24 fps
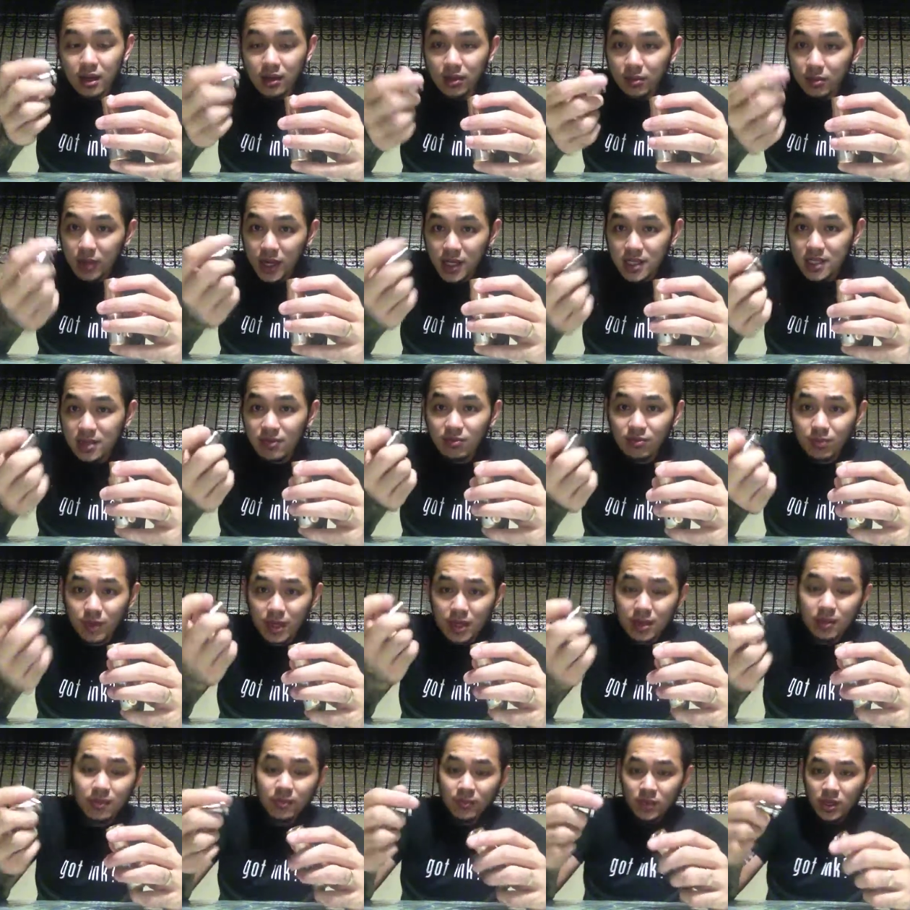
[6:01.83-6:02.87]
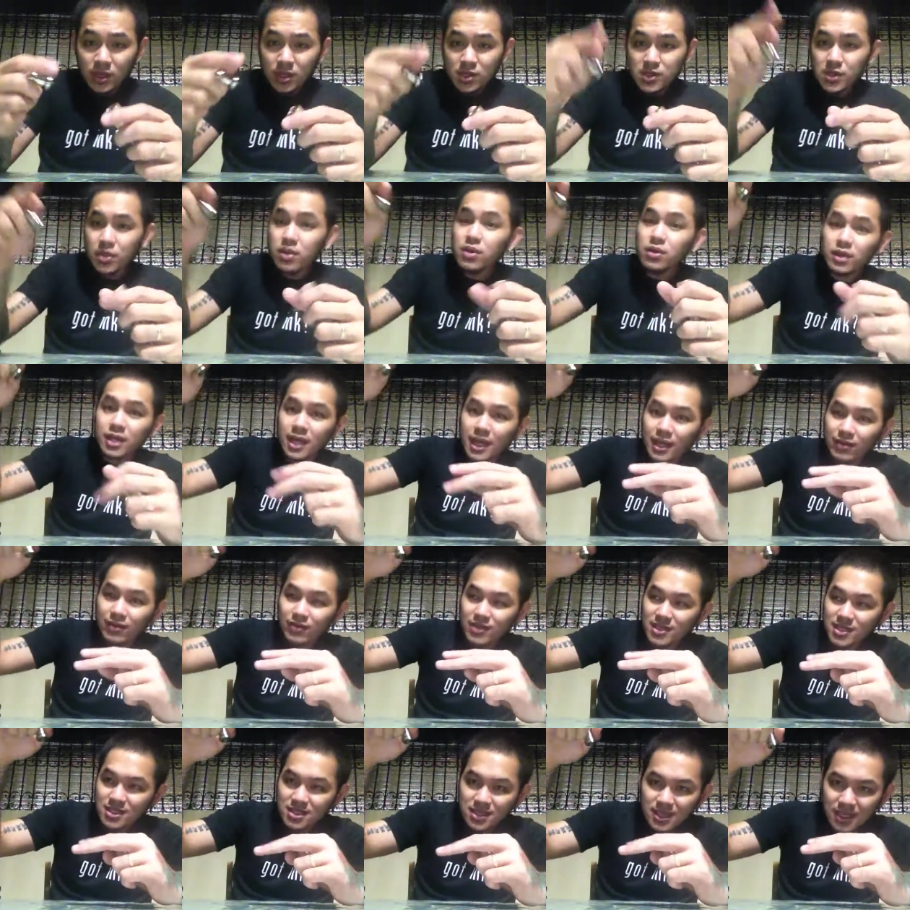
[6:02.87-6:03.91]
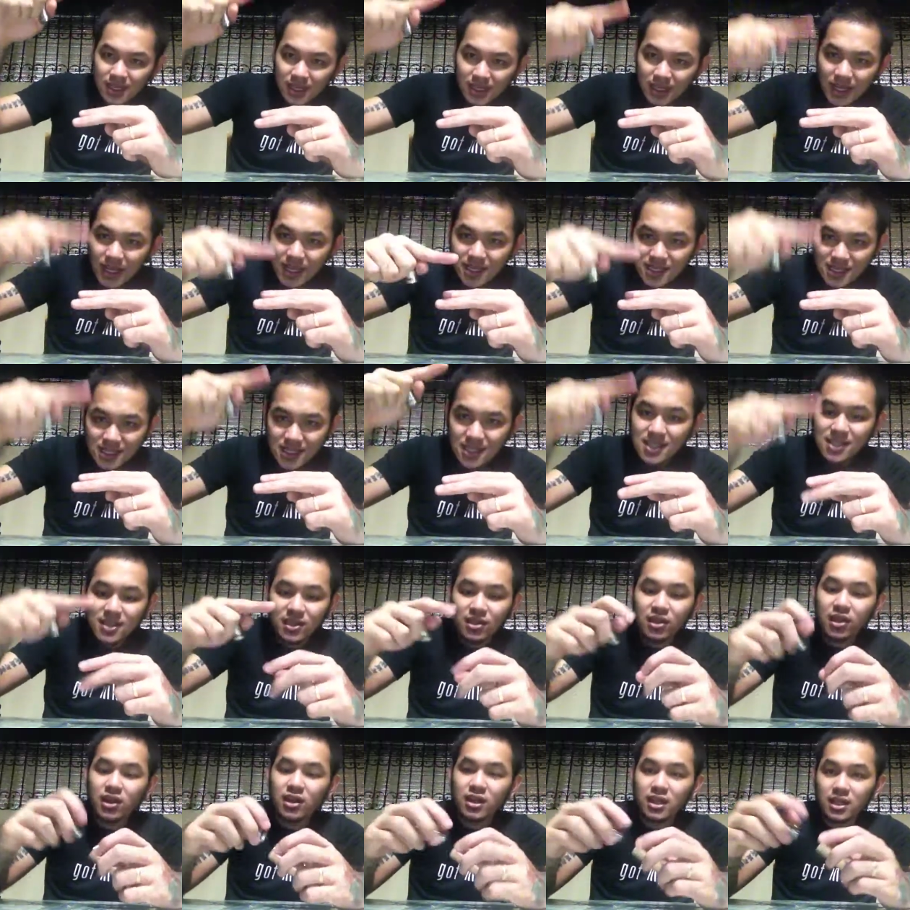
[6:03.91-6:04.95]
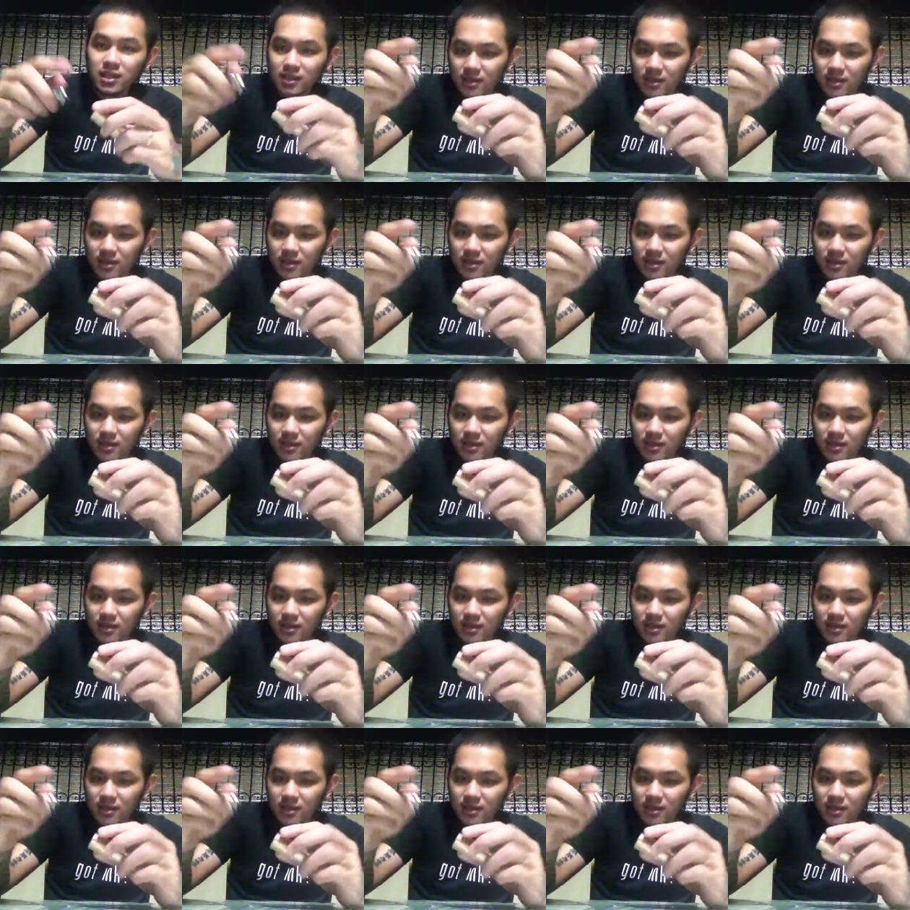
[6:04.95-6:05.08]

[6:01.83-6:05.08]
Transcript: the positive pin, so that you can have it sitting nice and snug on it.